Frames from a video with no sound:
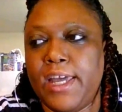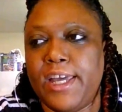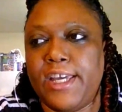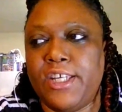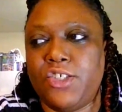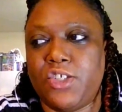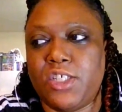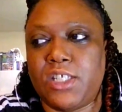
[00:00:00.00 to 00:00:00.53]

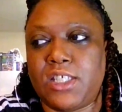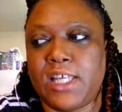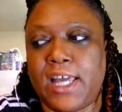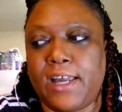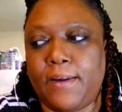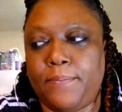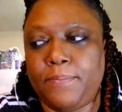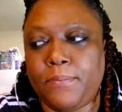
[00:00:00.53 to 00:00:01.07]
It's just
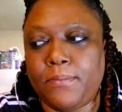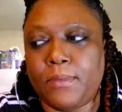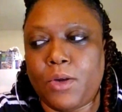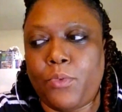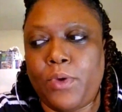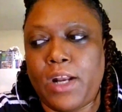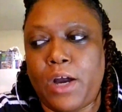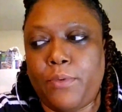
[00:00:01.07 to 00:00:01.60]
that
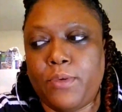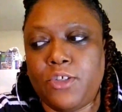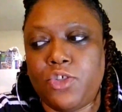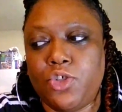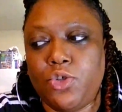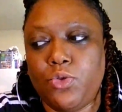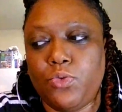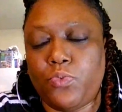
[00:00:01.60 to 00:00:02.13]
when I
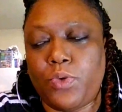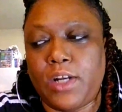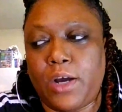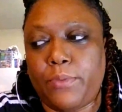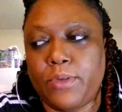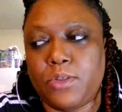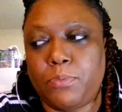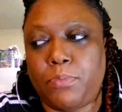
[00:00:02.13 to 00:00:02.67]

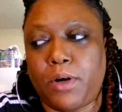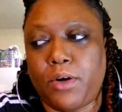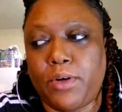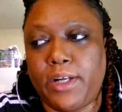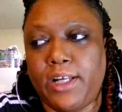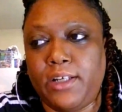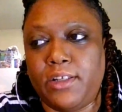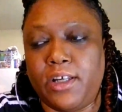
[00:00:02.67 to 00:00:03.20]
was
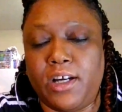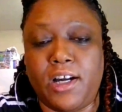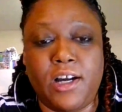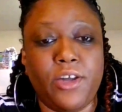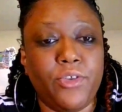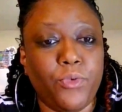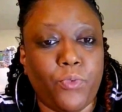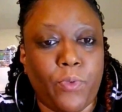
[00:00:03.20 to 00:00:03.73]
burning the
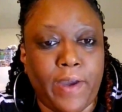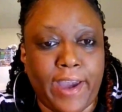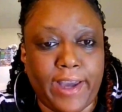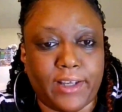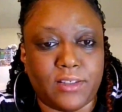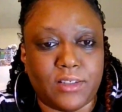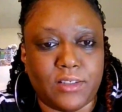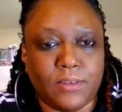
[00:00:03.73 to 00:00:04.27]
other
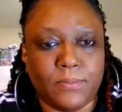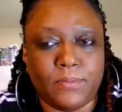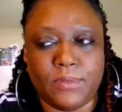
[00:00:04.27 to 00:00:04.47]
wax,